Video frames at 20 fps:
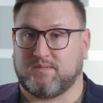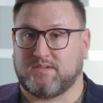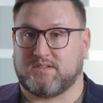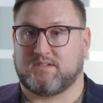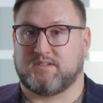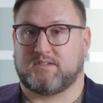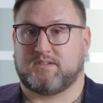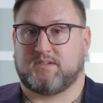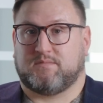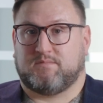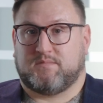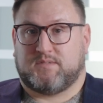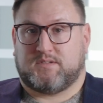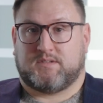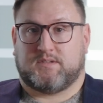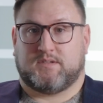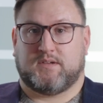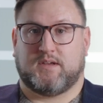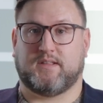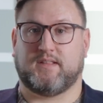
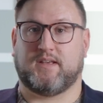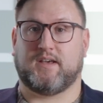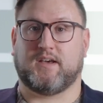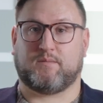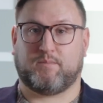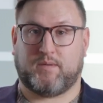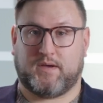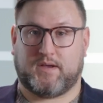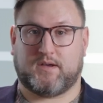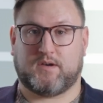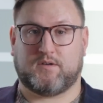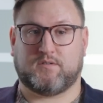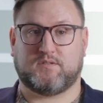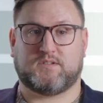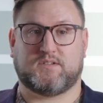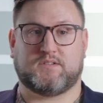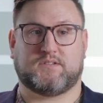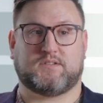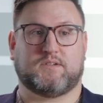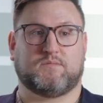systems and the HCPCS code
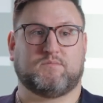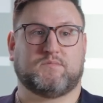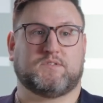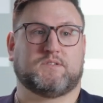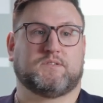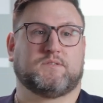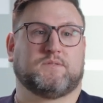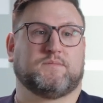systems.